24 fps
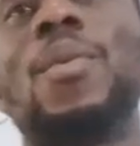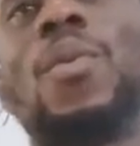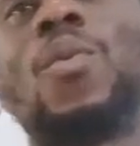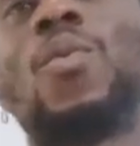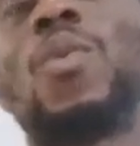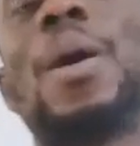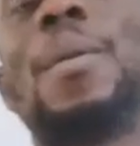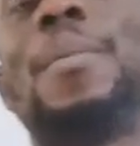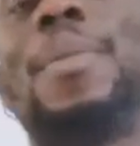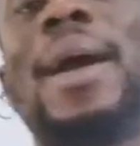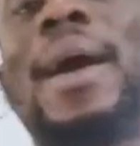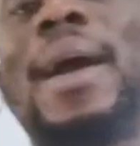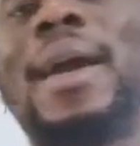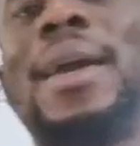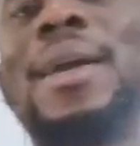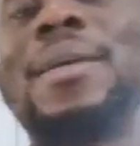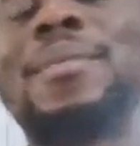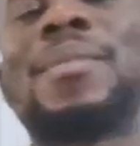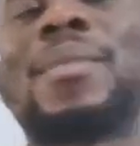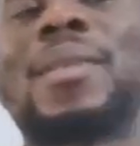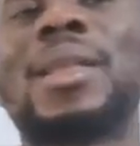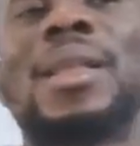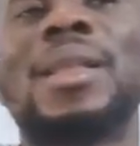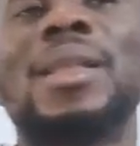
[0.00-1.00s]

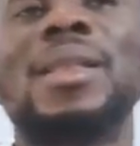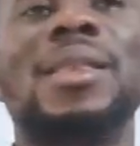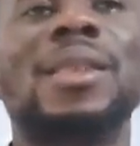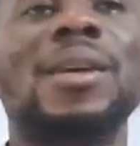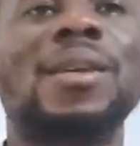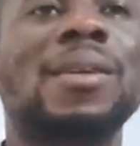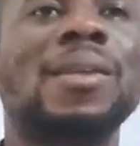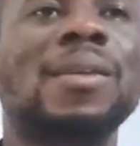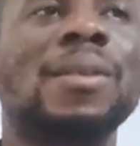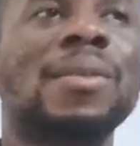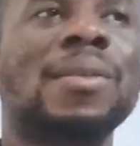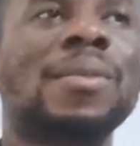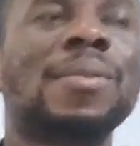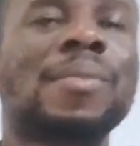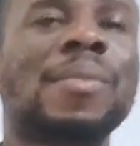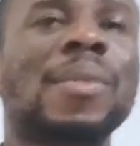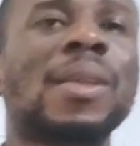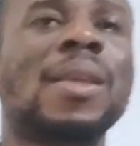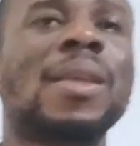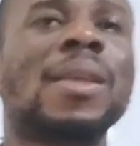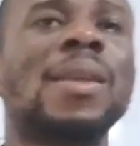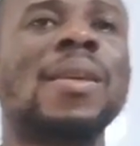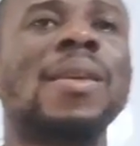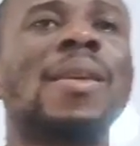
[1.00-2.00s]
whereby the
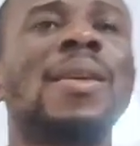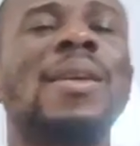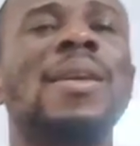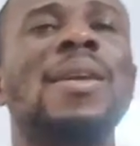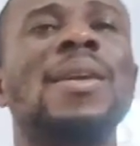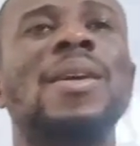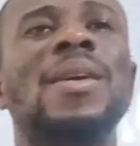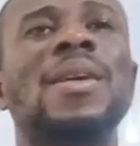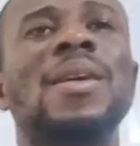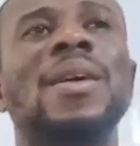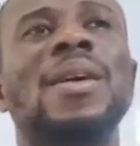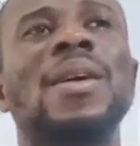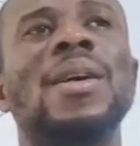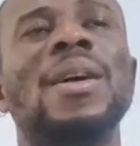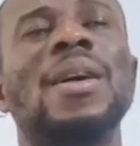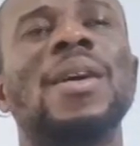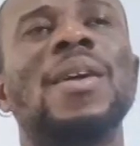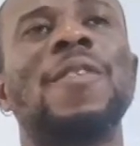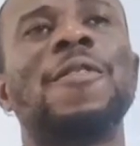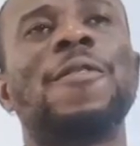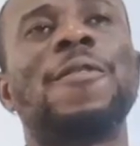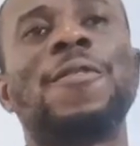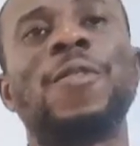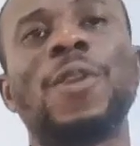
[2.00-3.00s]

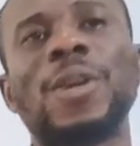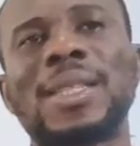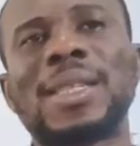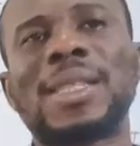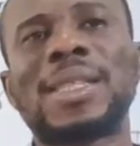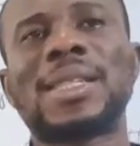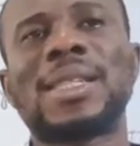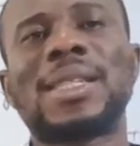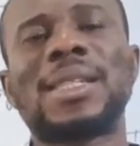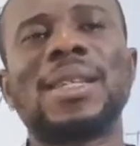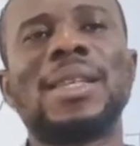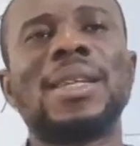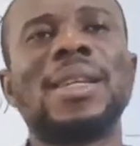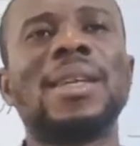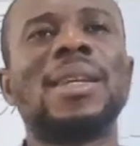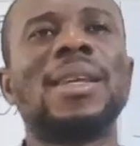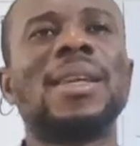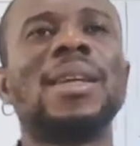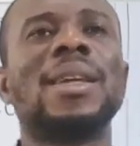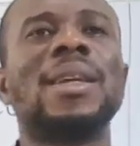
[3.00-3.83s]
first